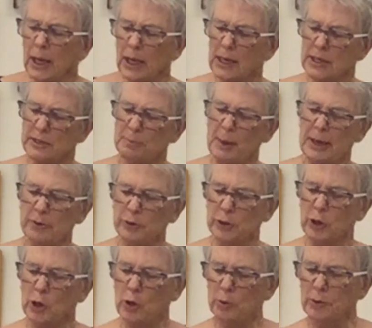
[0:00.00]
It is better
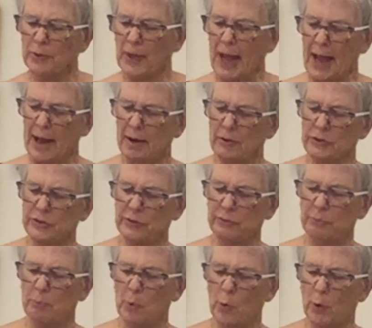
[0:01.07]
to go to the house
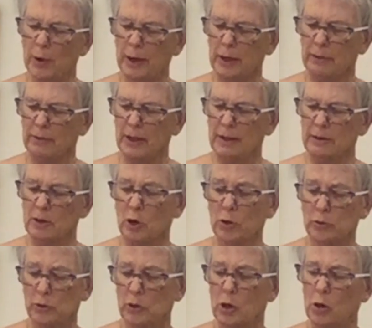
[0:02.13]
of mourning
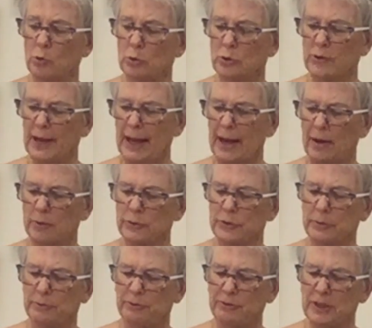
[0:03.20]
than to go to the
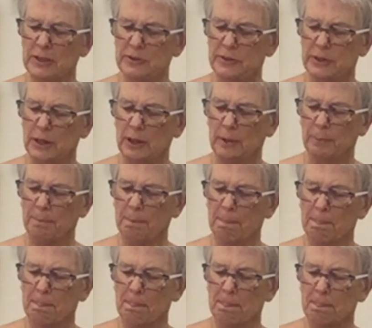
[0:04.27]
house of feasting.
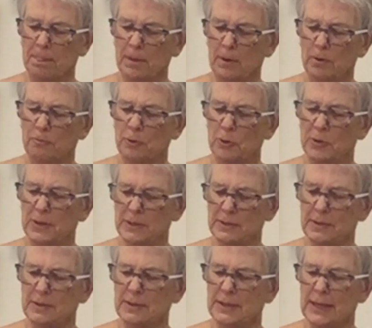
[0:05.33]
For
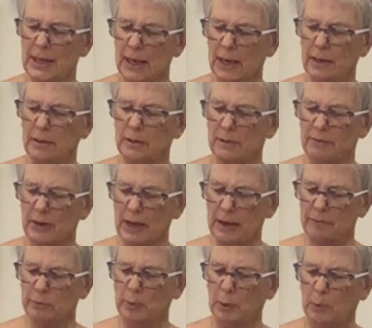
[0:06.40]
this is the end of
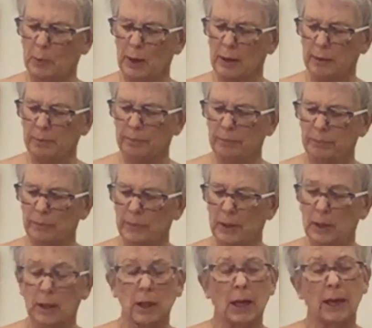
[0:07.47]
everyone,
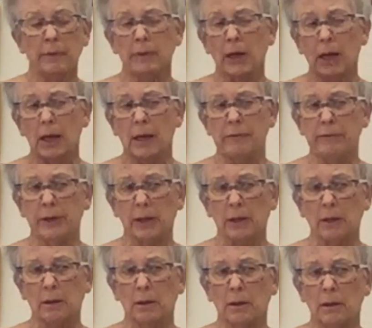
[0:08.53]
and the
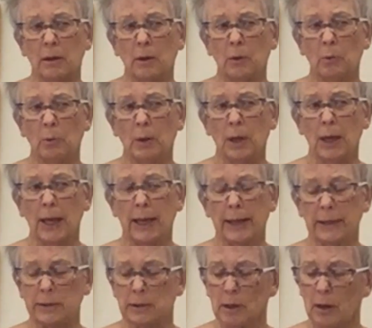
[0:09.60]
living will lay
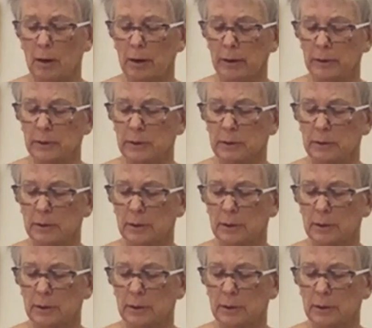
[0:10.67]
it to heart.